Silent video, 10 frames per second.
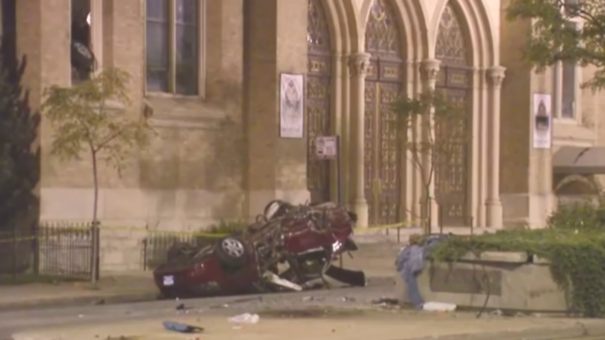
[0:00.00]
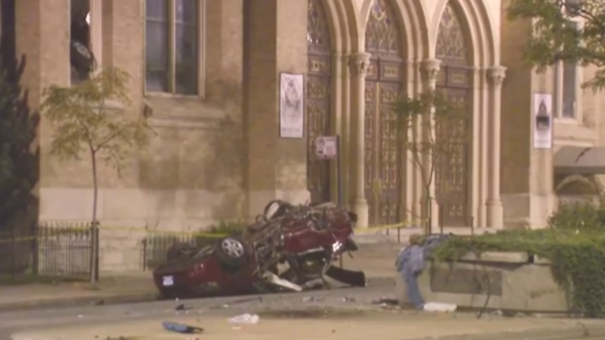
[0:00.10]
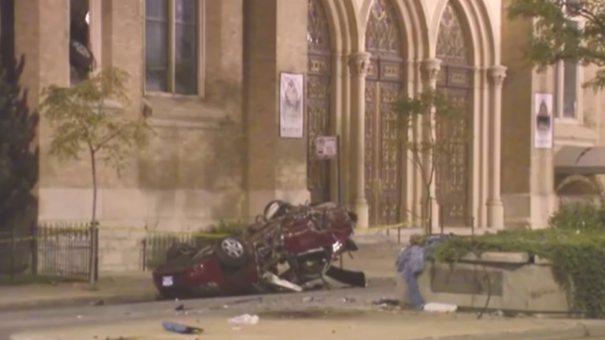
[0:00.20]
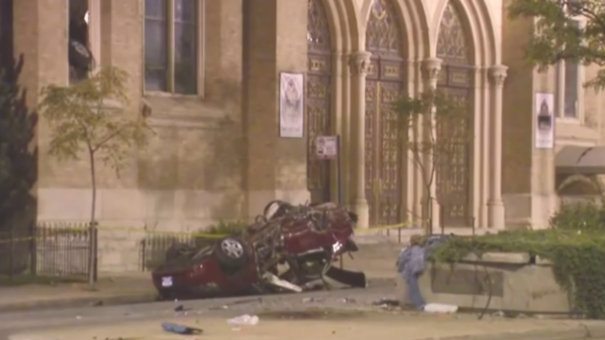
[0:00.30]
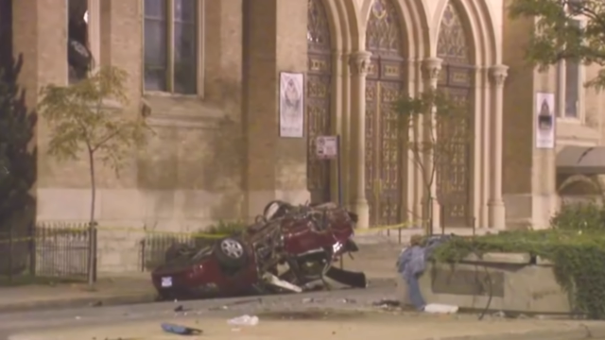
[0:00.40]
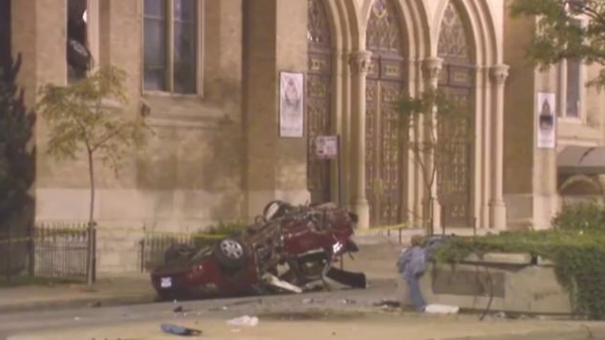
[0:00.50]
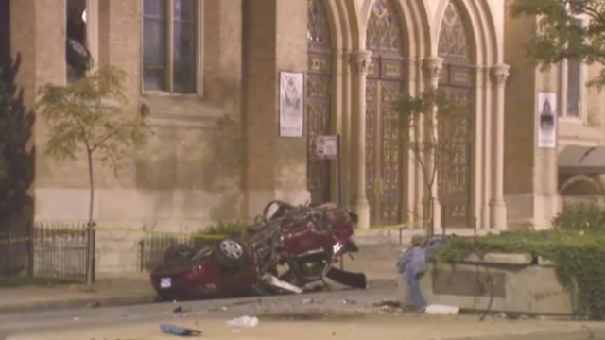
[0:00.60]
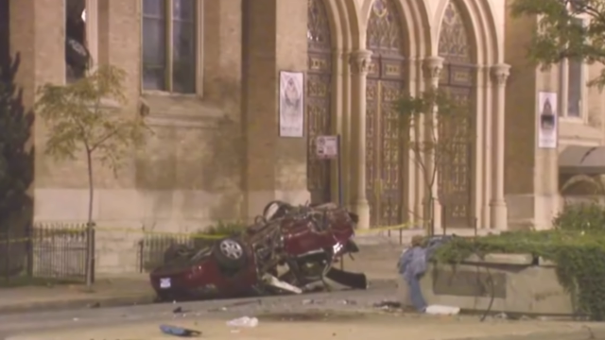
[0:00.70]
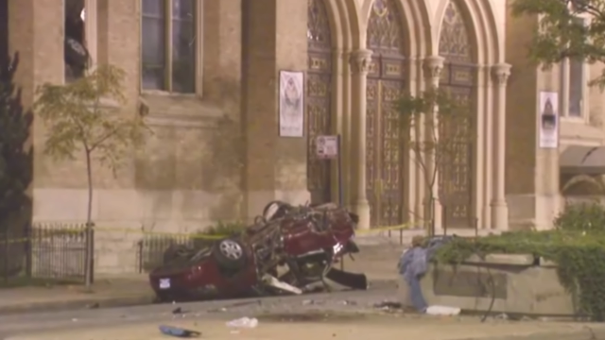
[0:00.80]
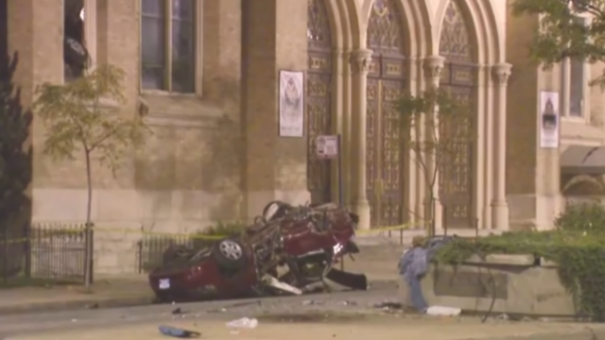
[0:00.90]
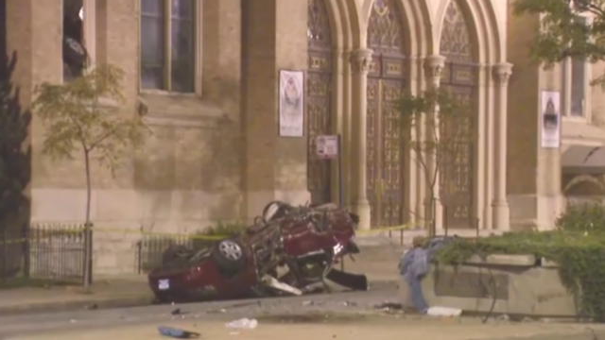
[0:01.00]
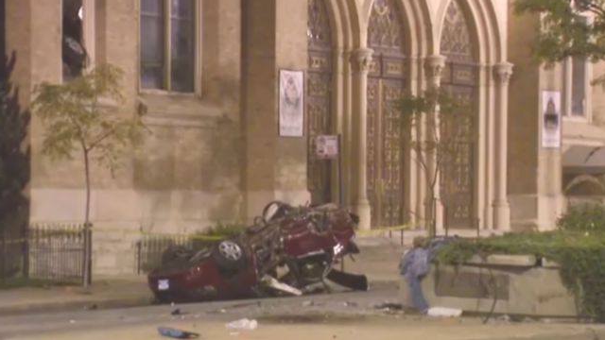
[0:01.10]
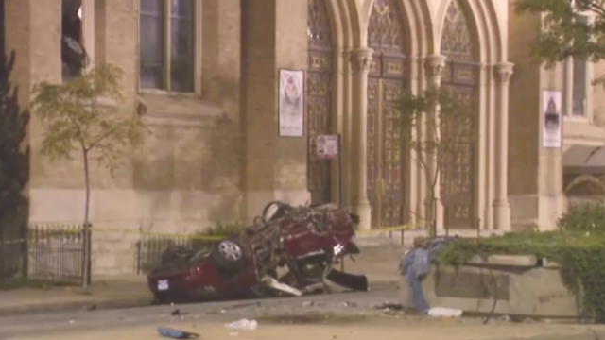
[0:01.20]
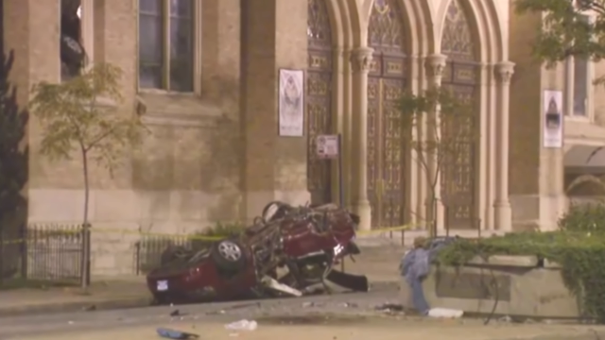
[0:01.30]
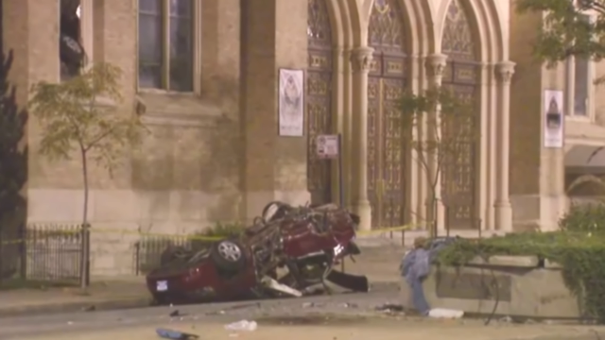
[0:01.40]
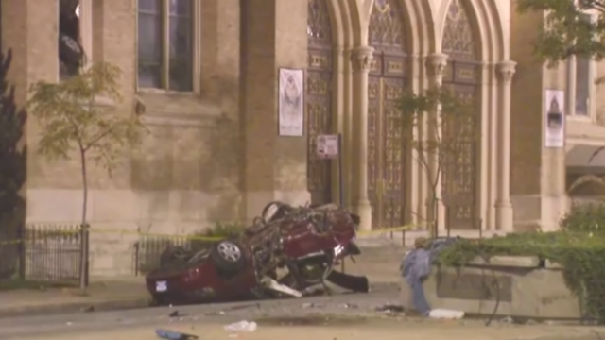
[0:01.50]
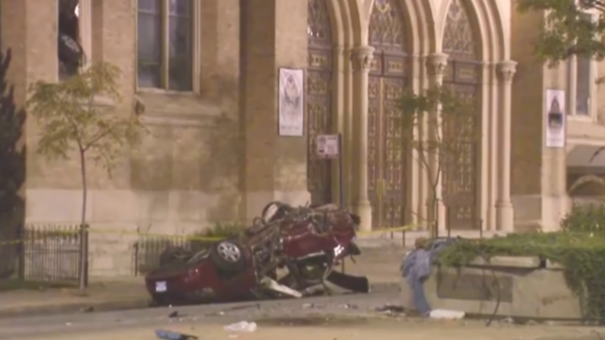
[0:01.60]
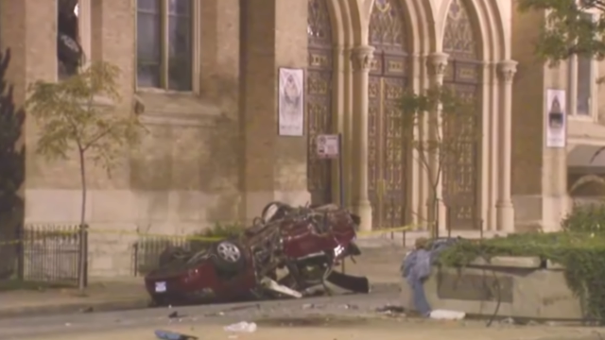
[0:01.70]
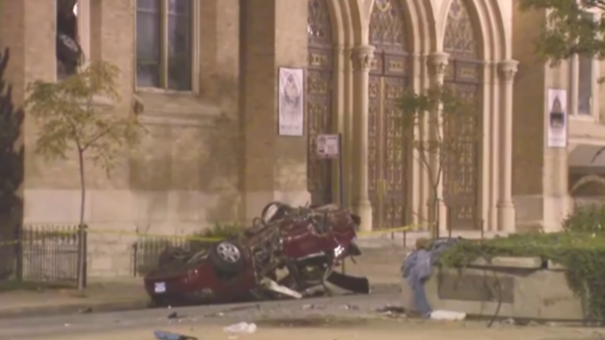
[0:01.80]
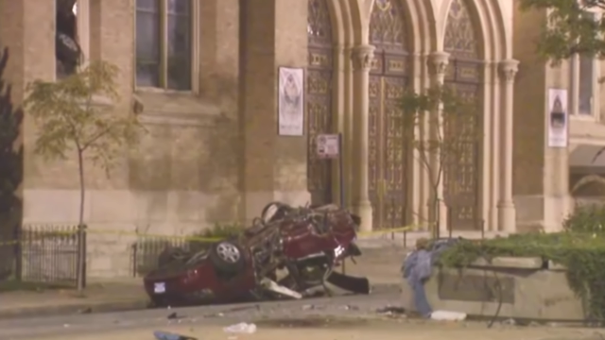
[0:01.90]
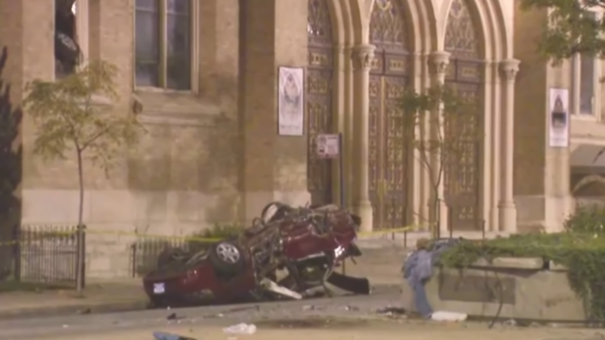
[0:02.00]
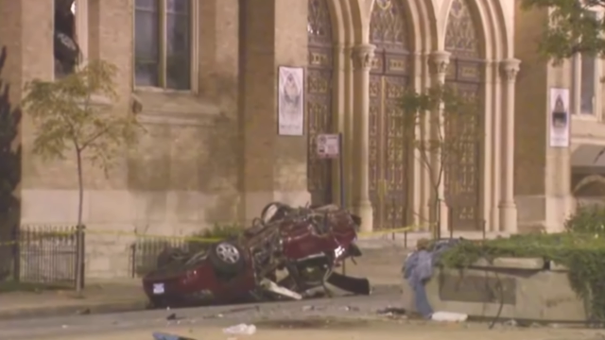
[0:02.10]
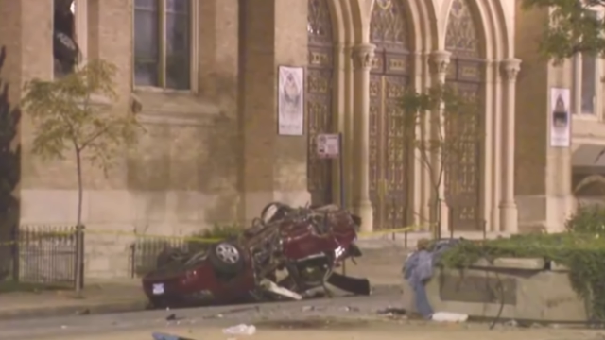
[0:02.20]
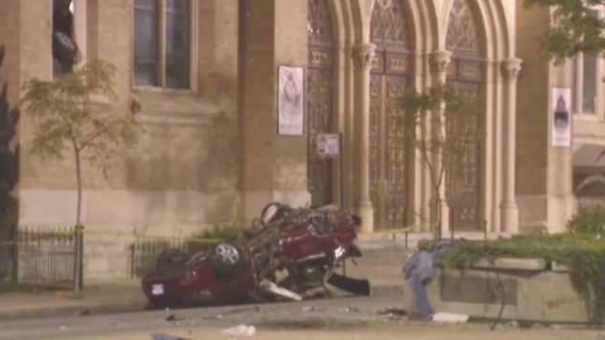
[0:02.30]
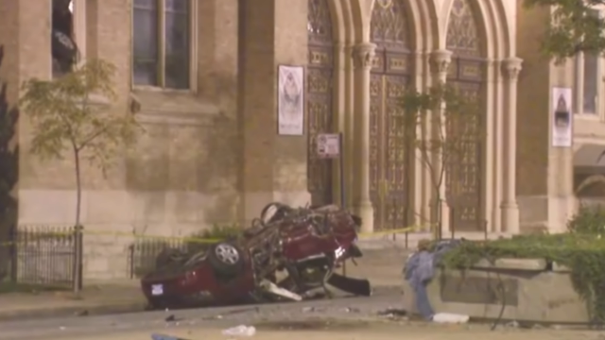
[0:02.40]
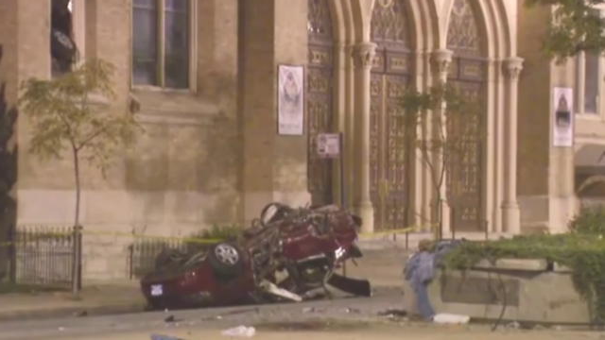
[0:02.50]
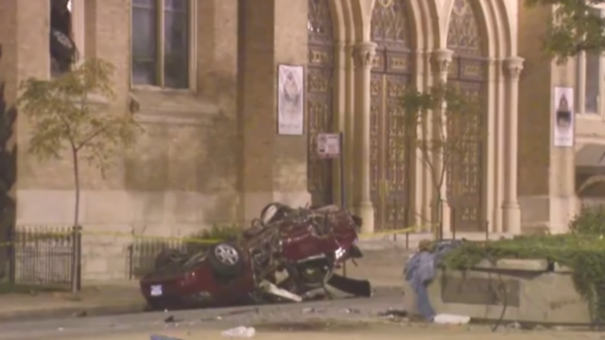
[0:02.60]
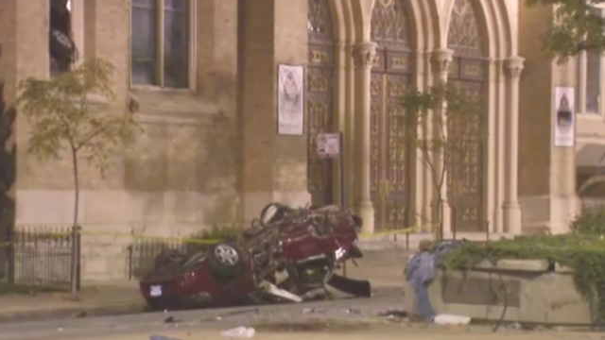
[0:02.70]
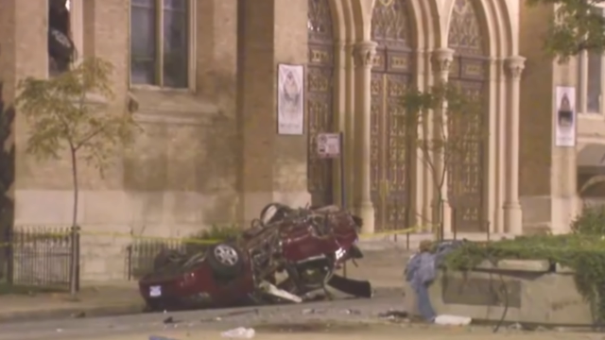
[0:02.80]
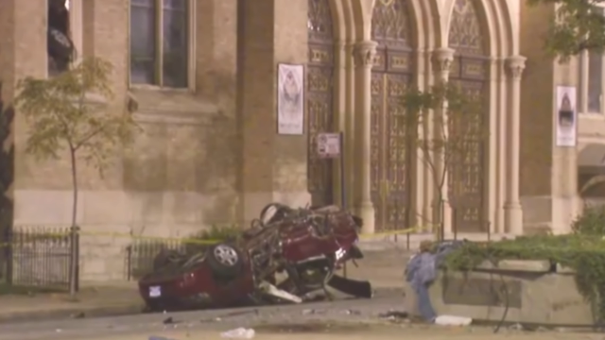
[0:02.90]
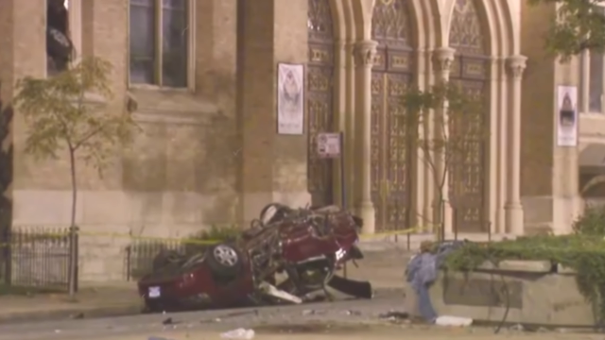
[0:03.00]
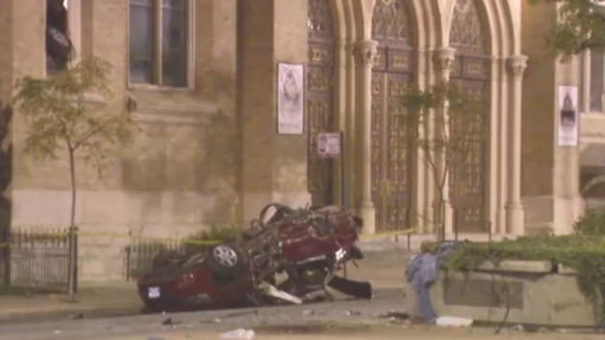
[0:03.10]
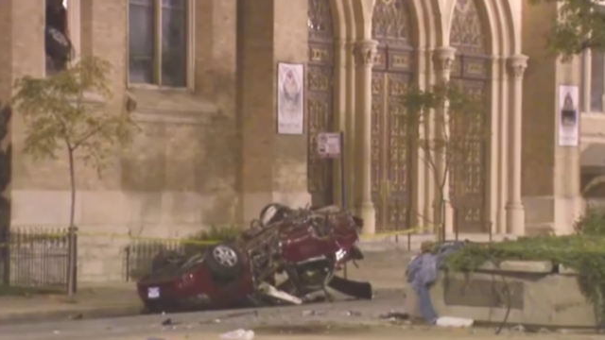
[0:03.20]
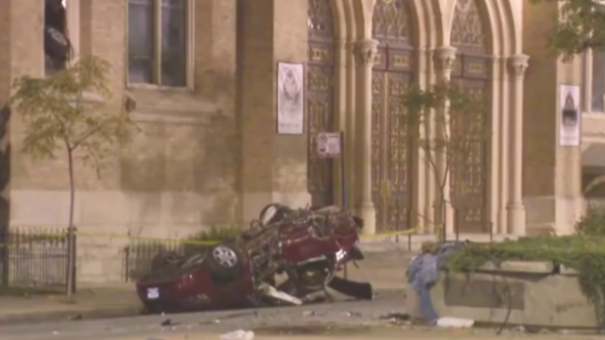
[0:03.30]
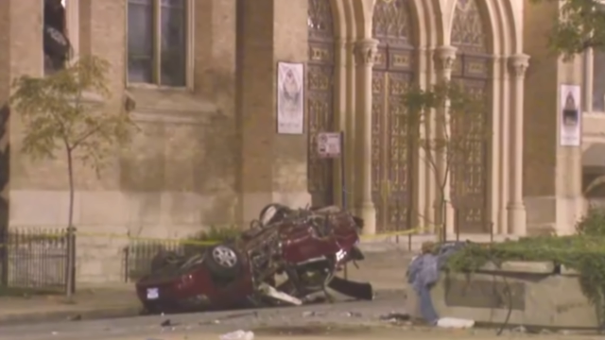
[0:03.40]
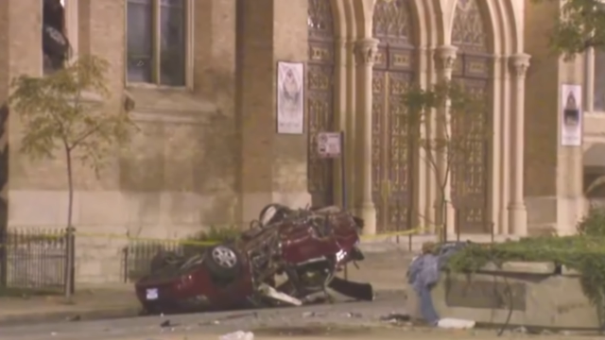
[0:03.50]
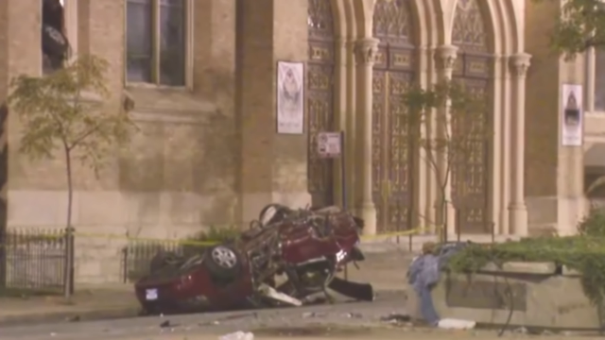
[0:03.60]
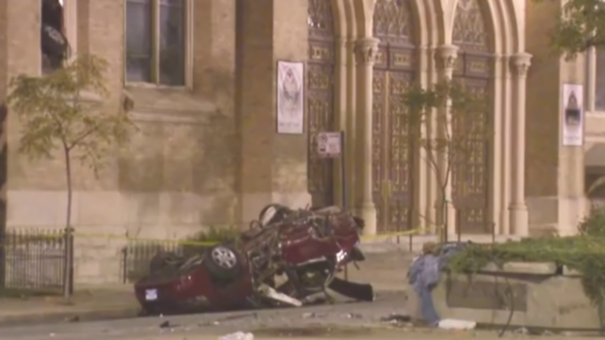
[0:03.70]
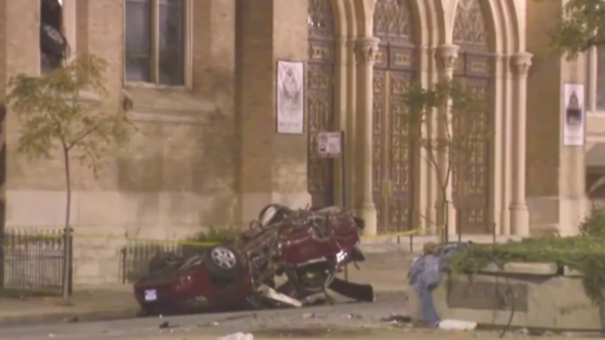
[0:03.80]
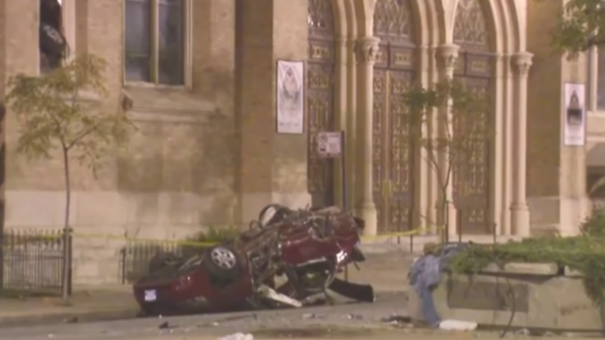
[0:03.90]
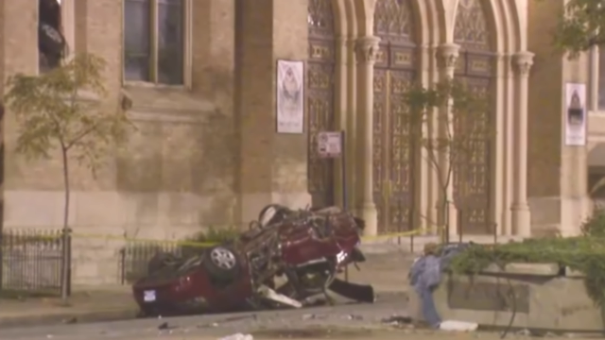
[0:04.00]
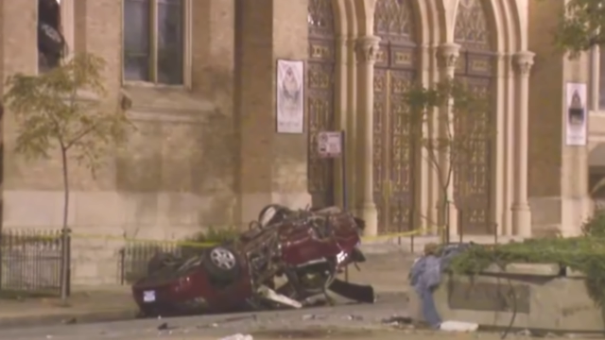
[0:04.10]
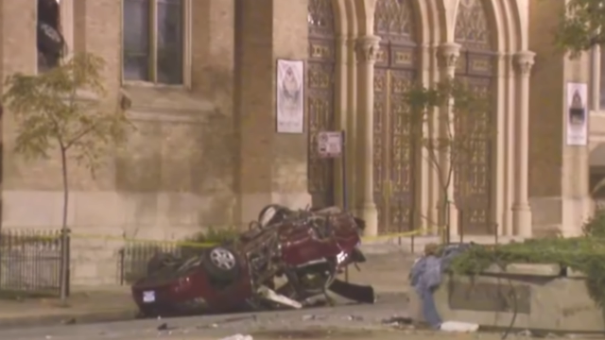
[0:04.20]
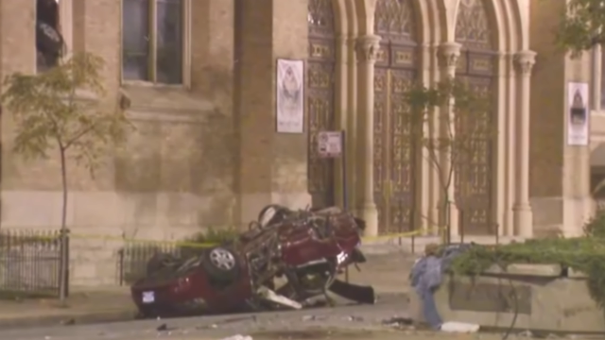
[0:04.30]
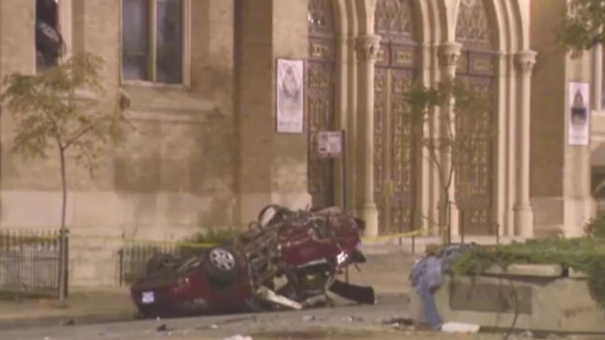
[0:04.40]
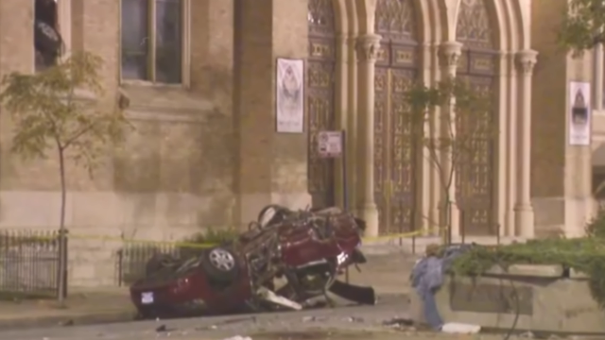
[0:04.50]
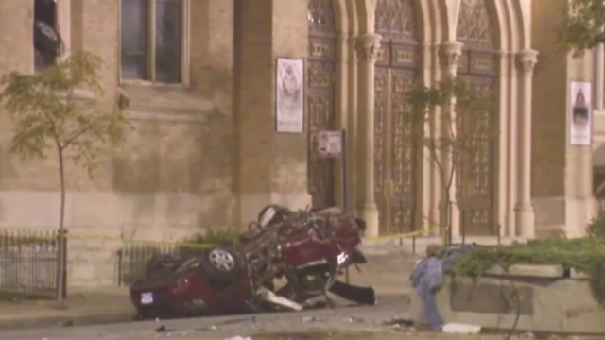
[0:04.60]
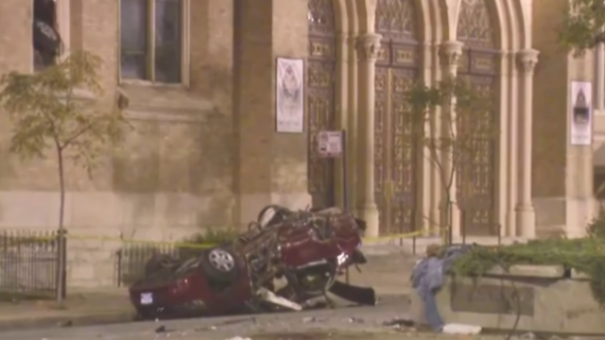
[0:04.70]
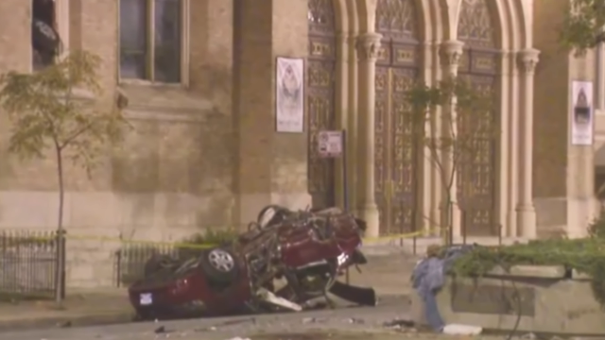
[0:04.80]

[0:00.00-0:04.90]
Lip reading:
(no speaker visible)